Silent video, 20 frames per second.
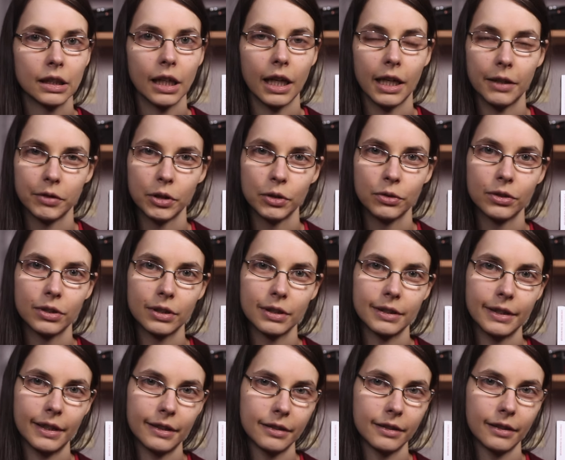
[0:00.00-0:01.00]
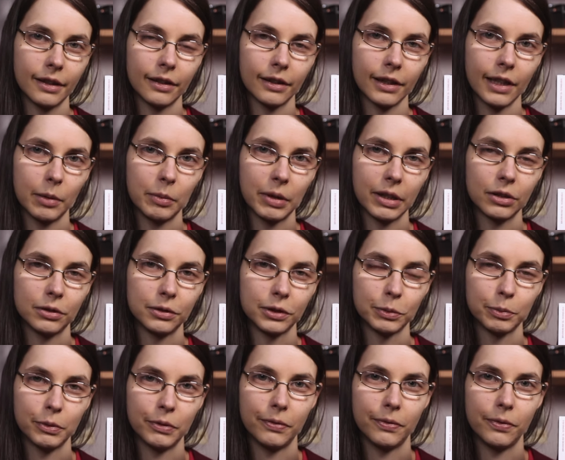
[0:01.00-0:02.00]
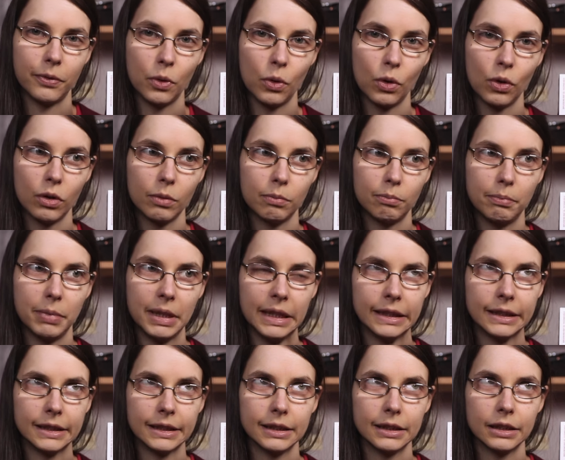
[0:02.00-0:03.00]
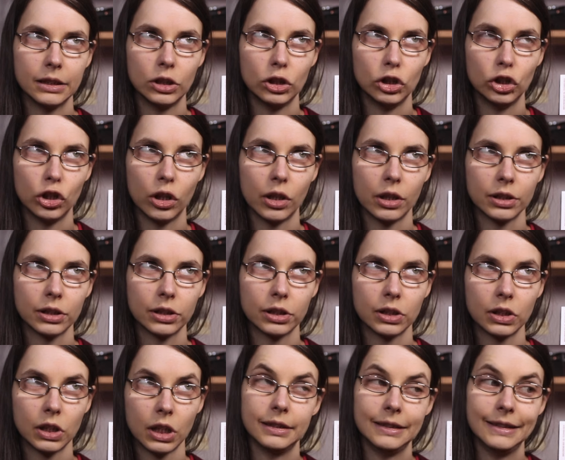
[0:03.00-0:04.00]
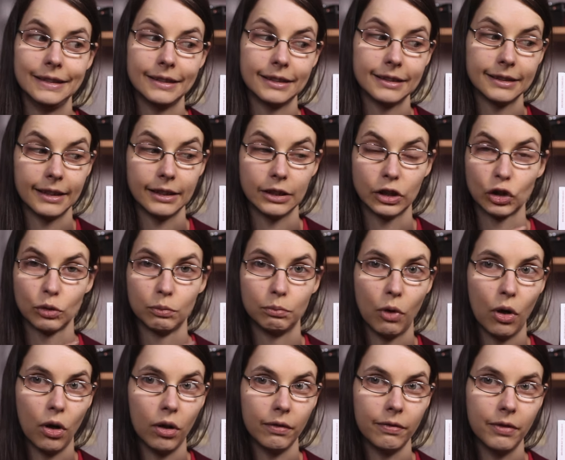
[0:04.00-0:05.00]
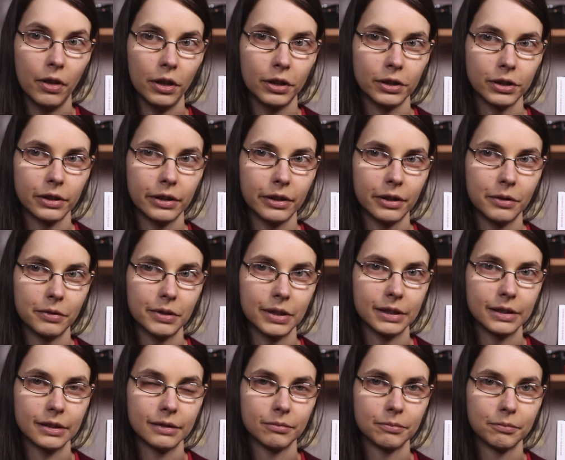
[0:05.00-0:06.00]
I've used Tetenal chemicals before, but not this small version of it.